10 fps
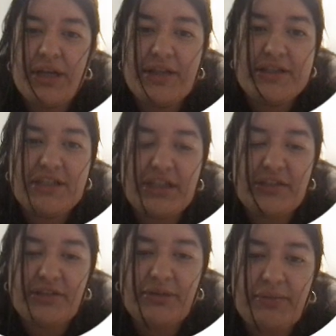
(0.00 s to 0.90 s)
This
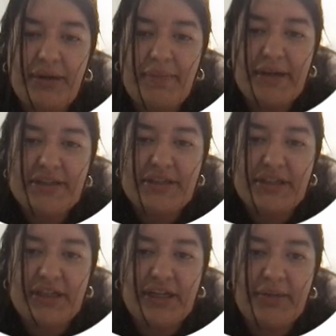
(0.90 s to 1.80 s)
allows them to bypass an
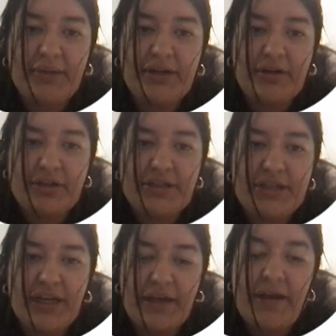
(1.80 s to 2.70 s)
inhibited
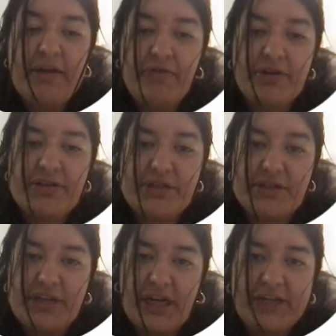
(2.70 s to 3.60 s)
RTK. For
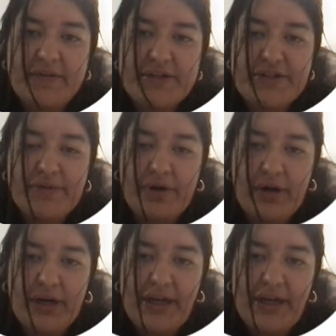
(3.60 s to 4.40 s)
instance, activation of the